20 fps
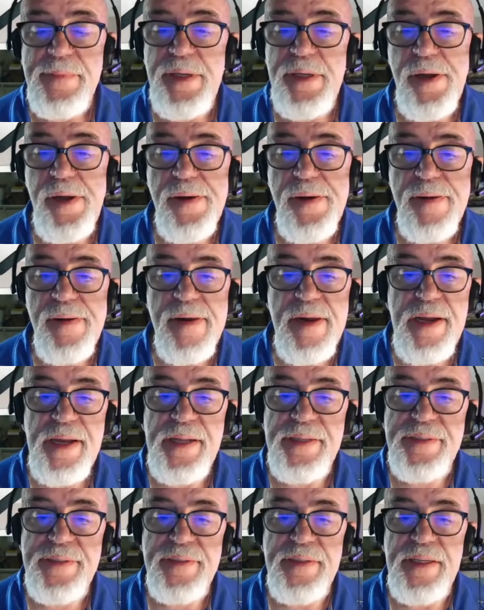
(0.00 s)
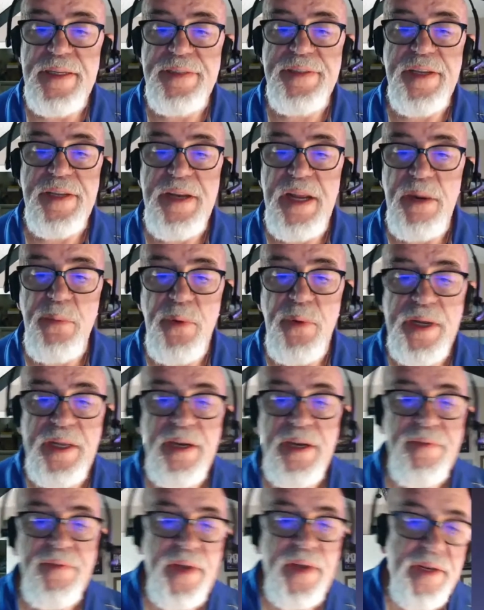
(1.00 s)
you know, it's a
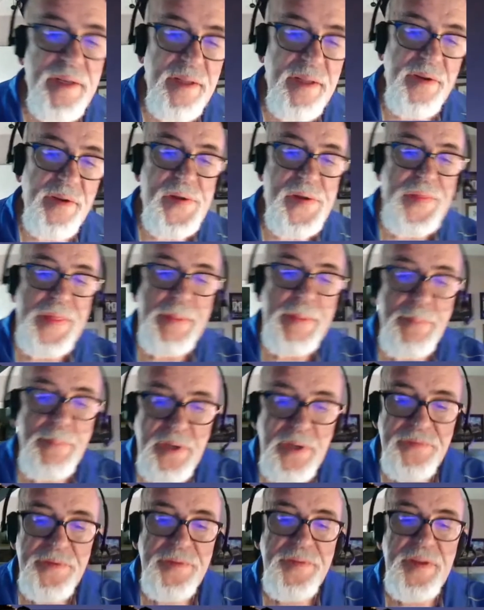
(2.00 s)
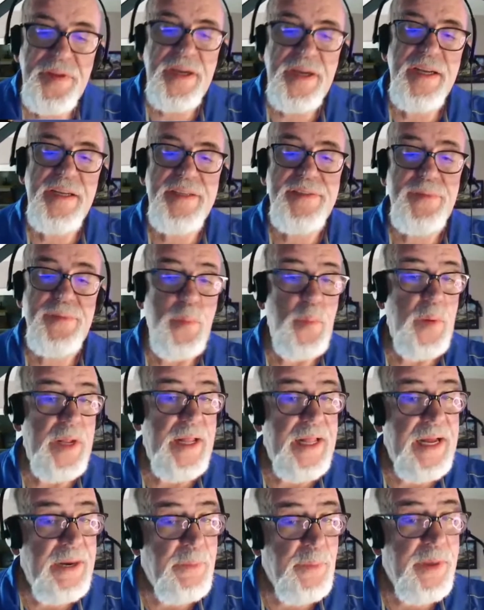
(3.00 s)
networking event. You know, the beautiful thing is,
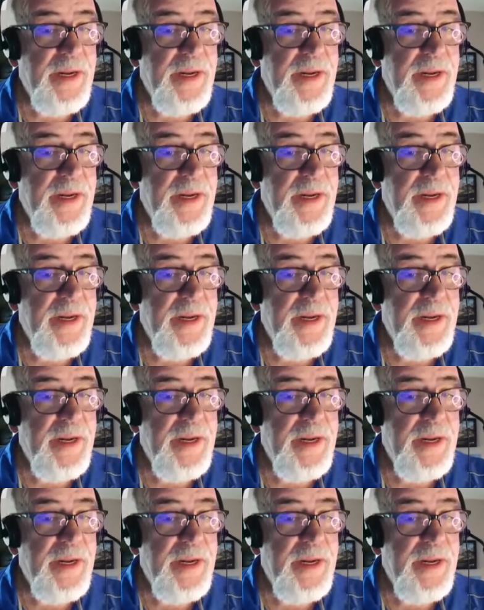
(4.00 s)
well, I